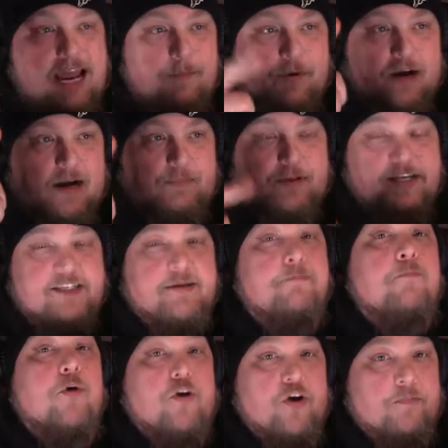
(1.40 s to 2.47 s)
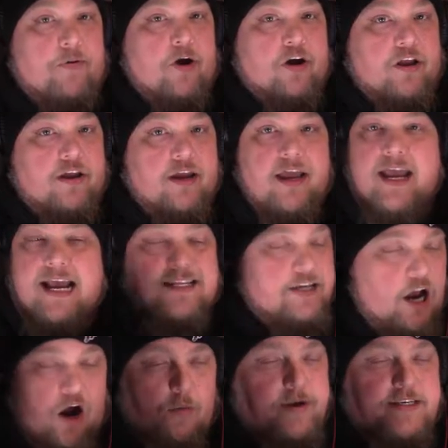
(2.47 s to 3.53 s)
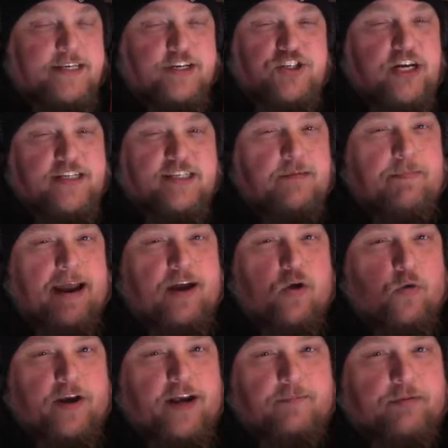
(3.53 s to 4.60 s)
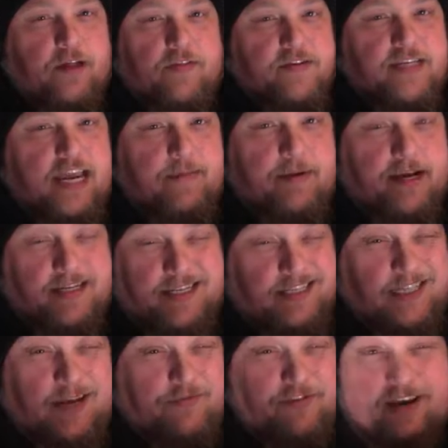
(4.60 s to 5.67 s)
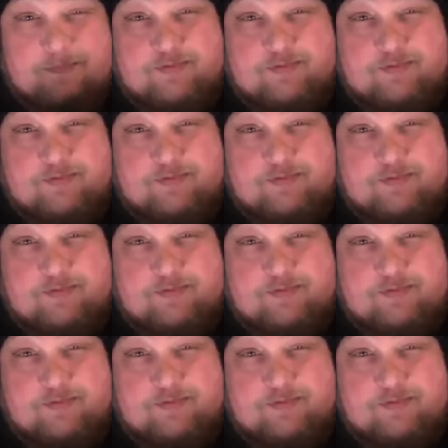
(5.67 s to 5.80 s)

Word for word: and we're gonna play some Murder Party. It's always suggested by Cody to play this game because he loves it.